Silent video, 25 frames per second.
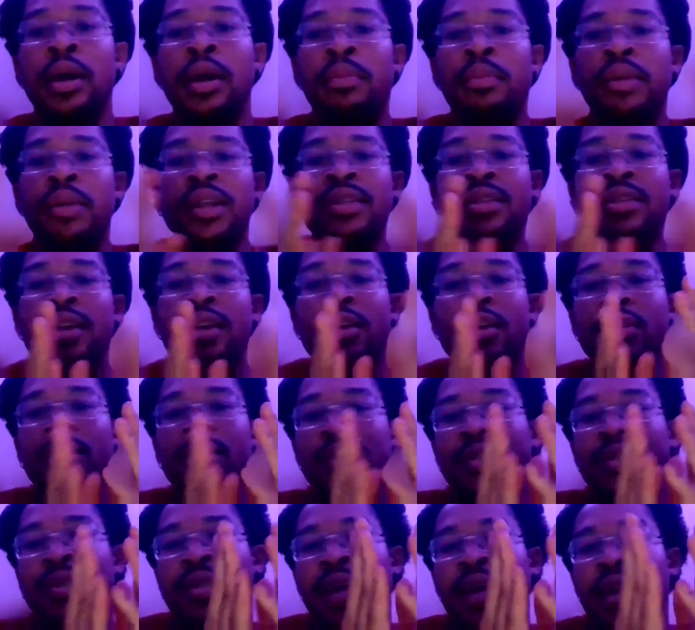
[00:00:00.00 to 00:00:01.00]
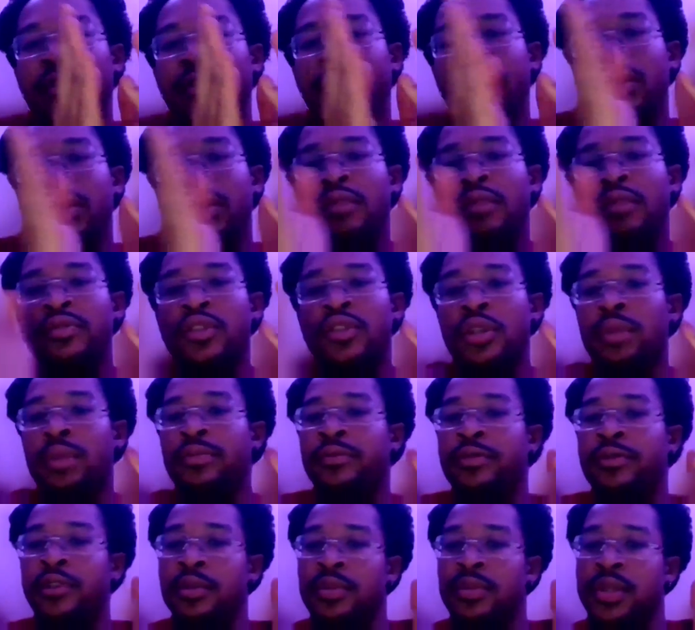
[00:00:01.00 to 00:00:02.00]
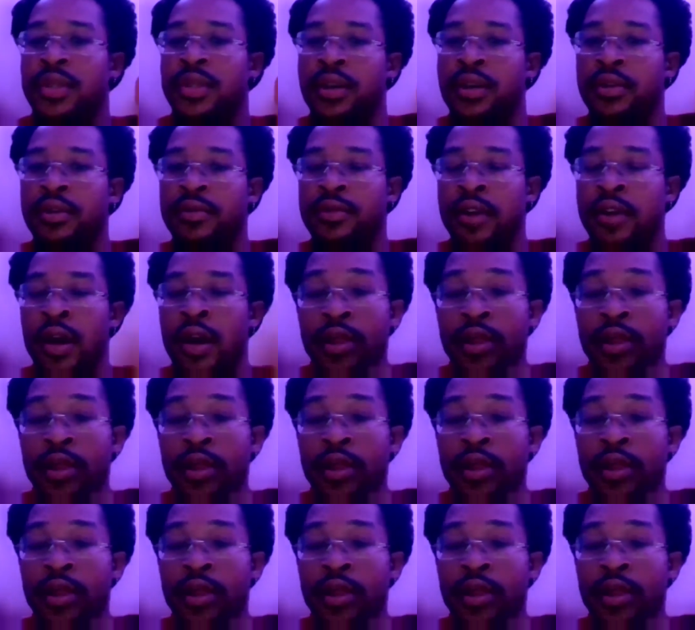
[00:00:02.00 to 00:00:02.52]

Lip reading: But he started to siphon off some for himself.